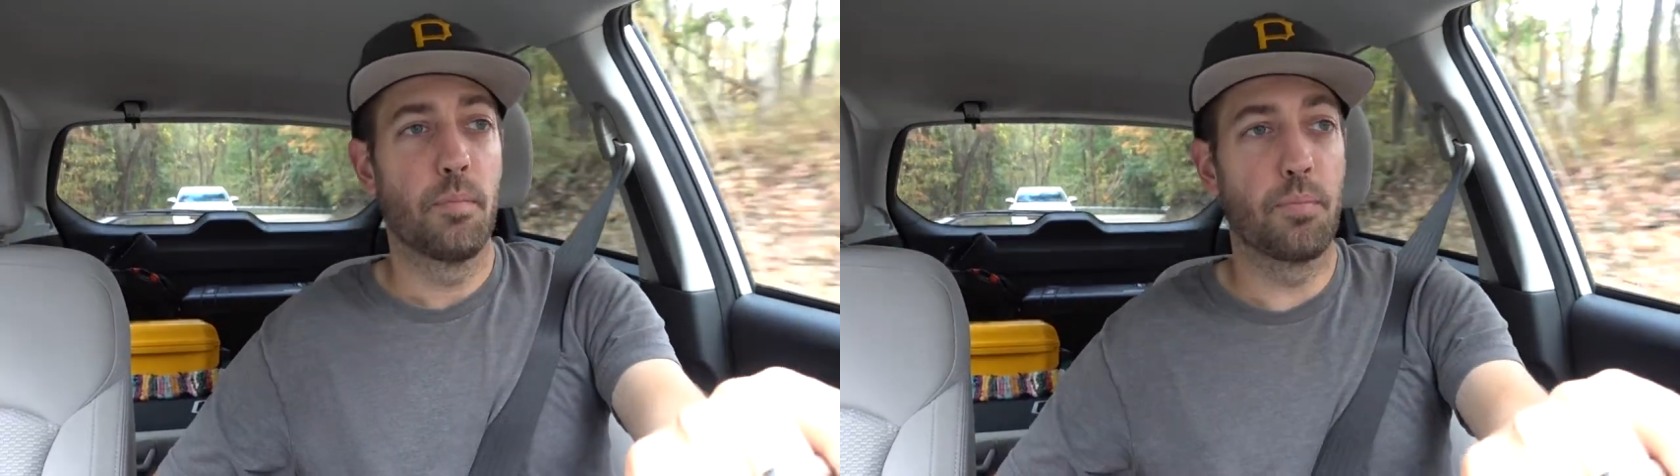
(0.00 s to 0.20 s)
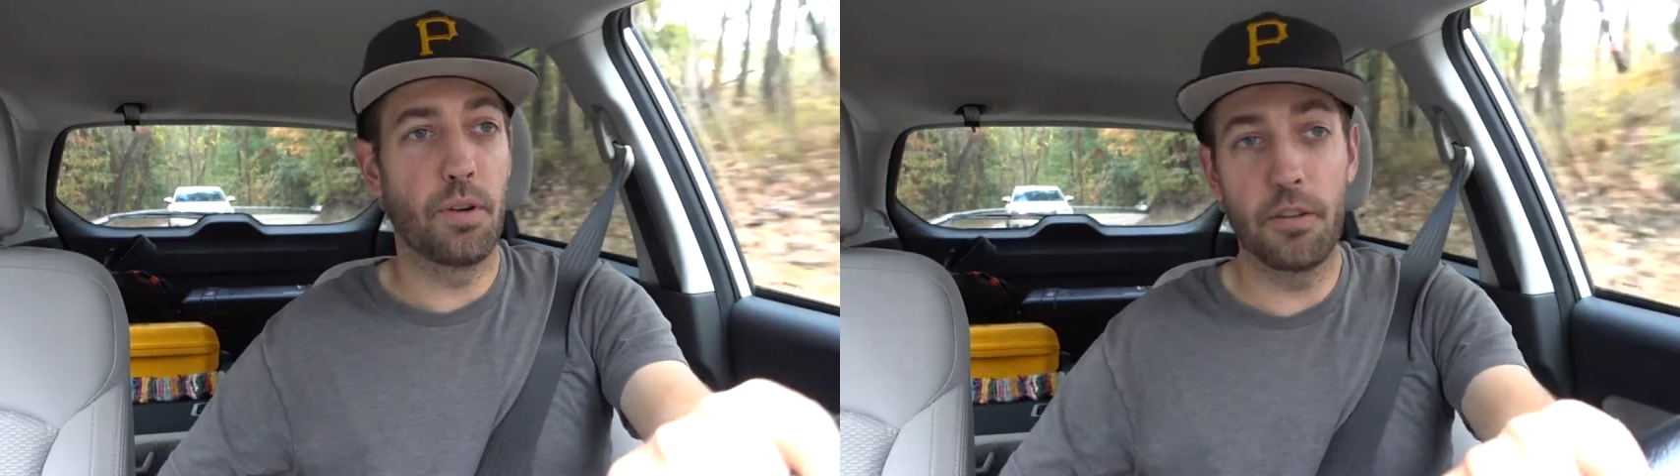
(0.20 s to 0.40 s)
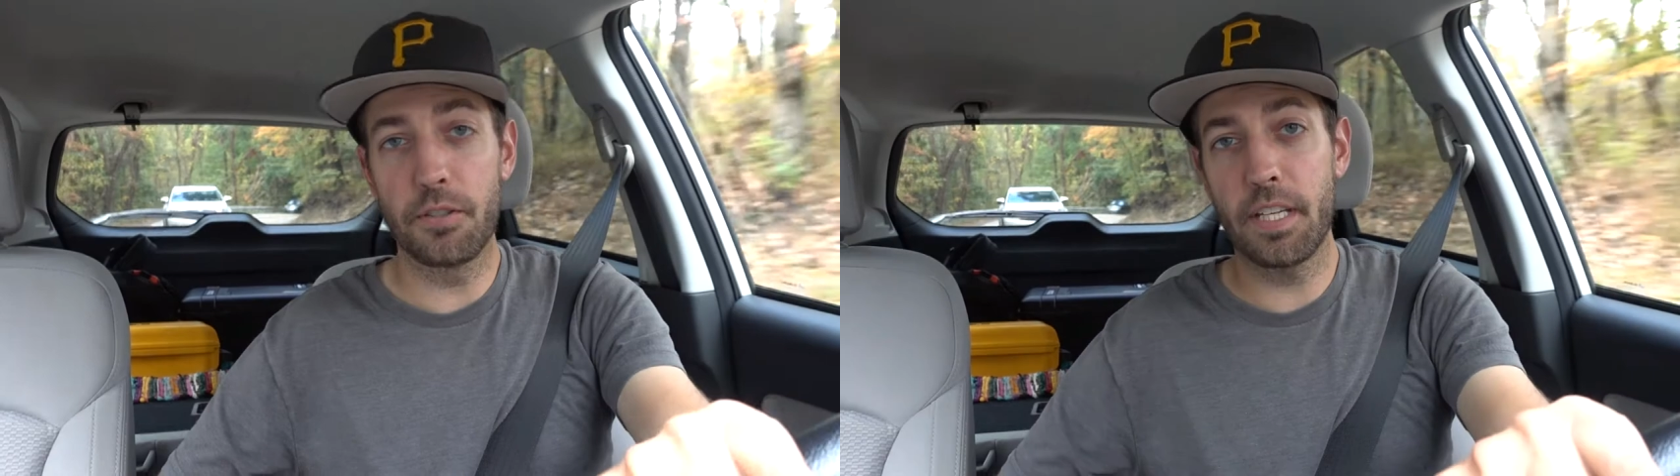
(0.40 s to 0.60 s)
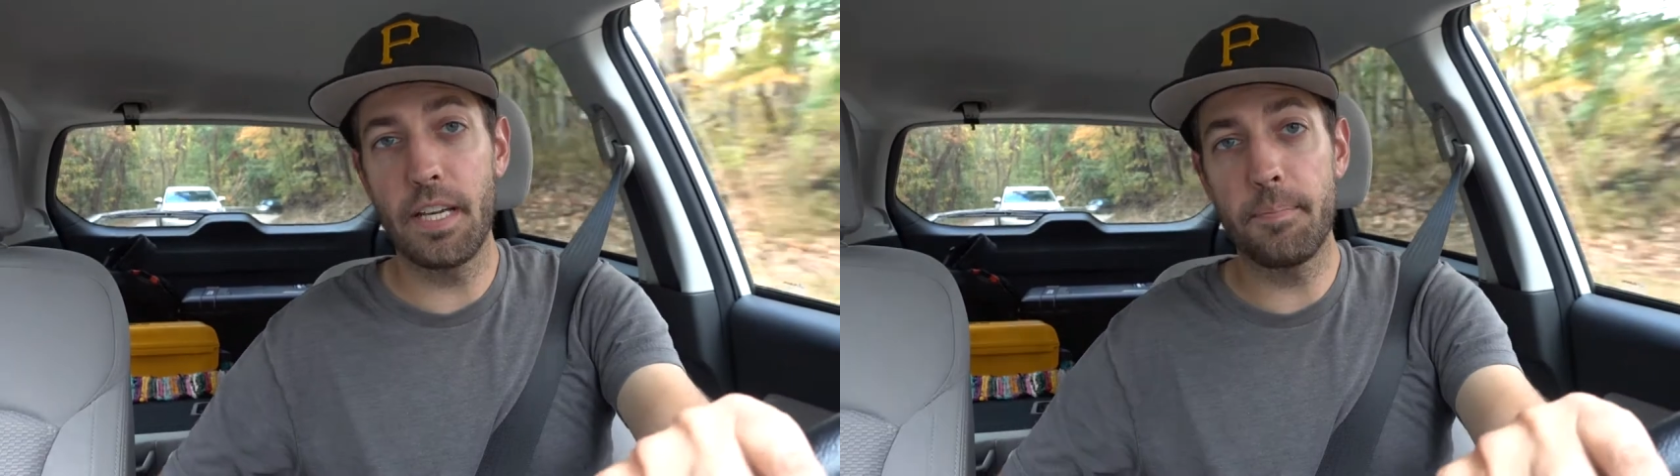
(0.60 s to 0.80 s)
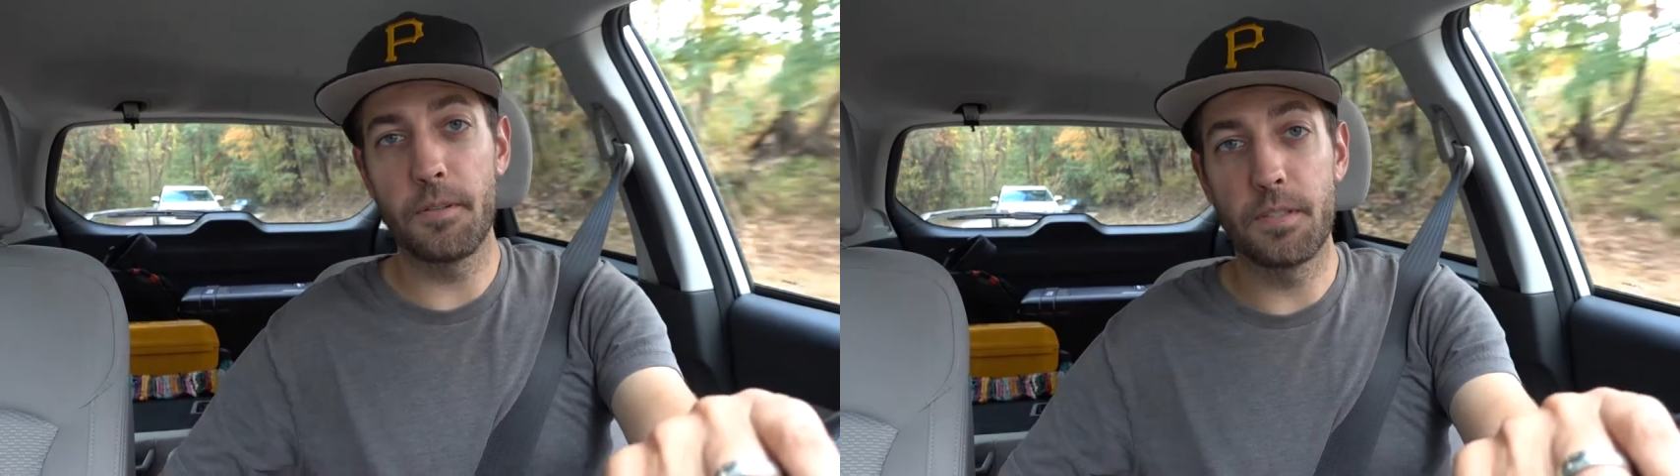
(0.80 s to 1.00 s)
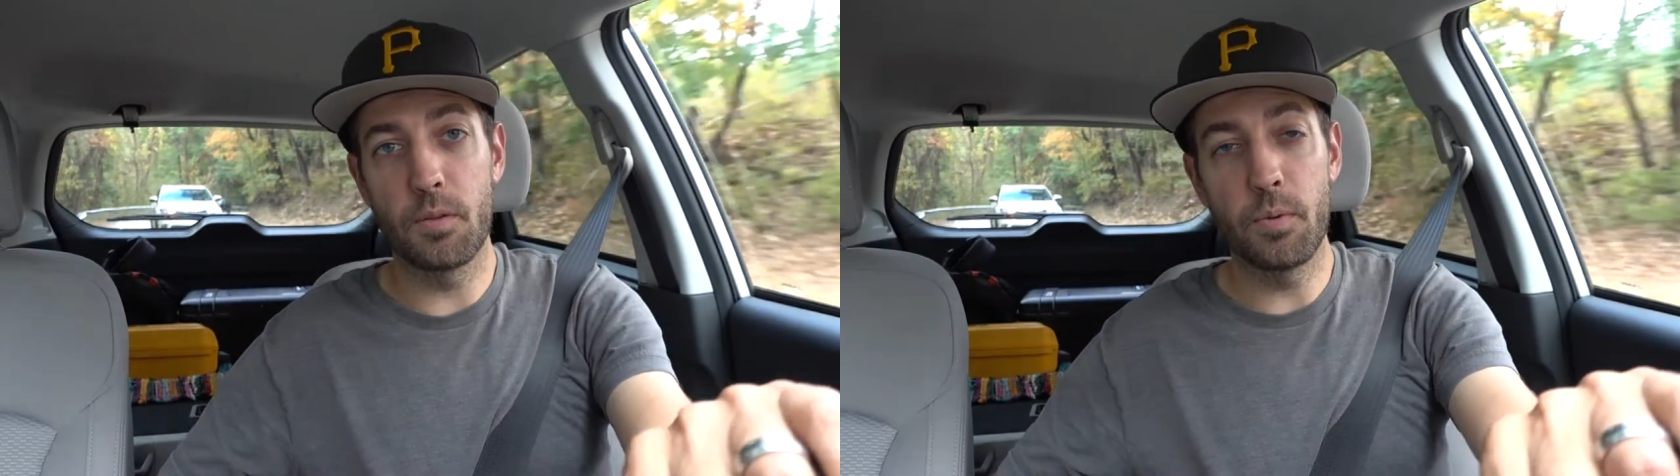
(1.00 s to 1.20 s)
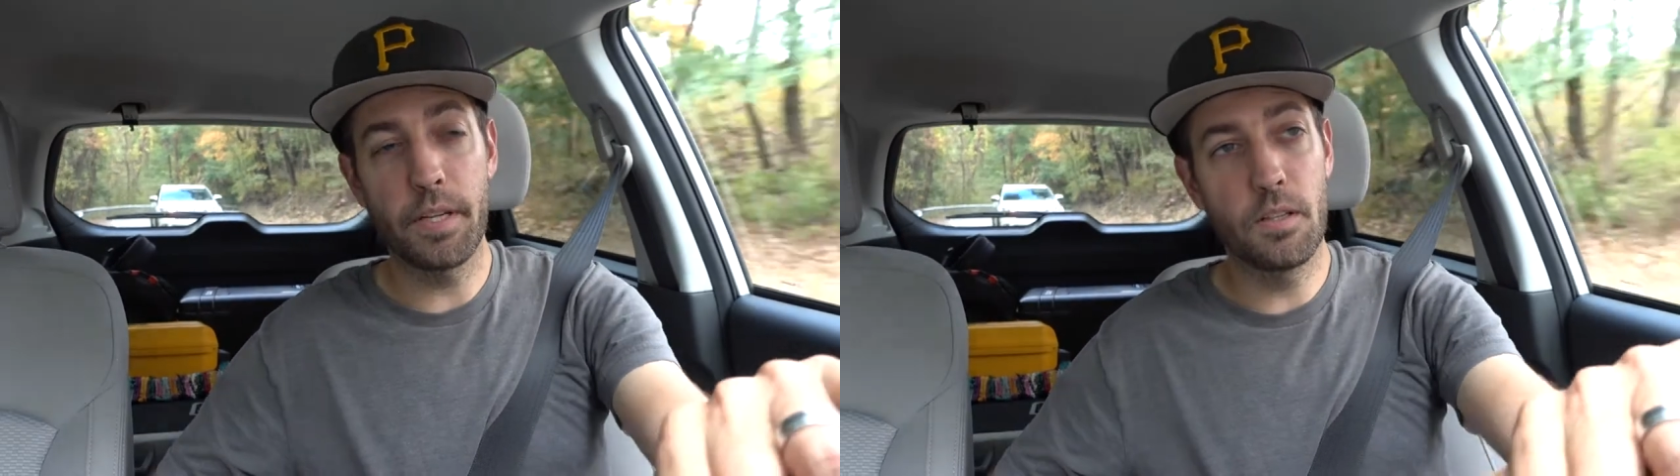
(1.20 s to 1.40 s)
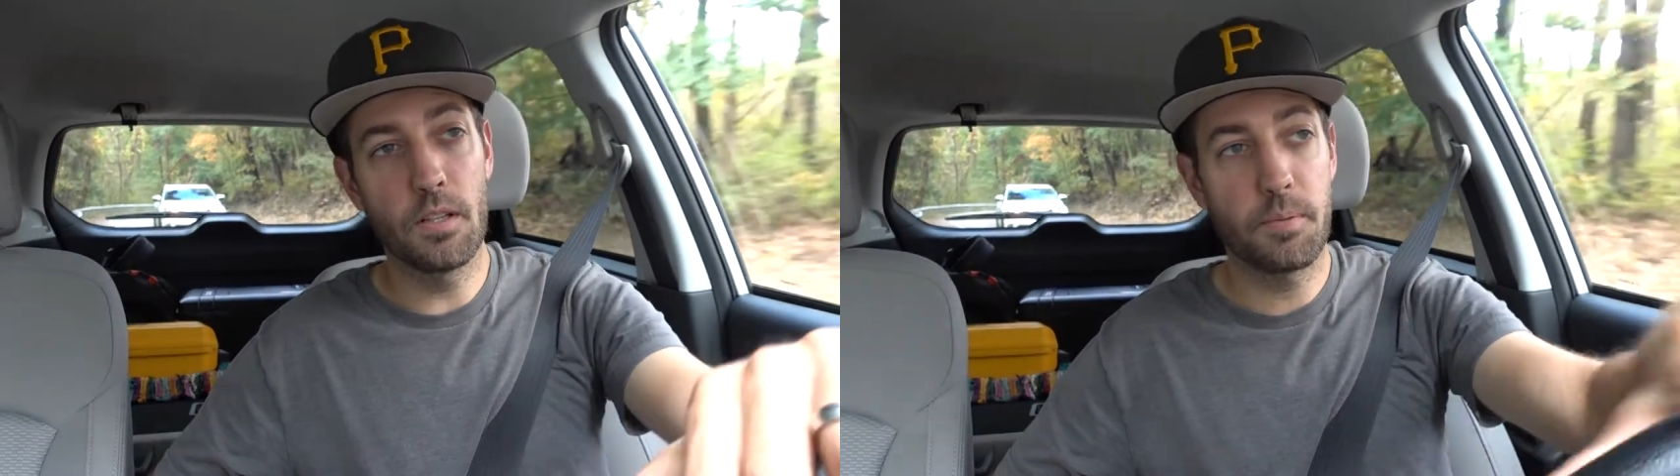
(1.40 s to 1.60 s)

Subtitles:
Brothers Keepers, a week-long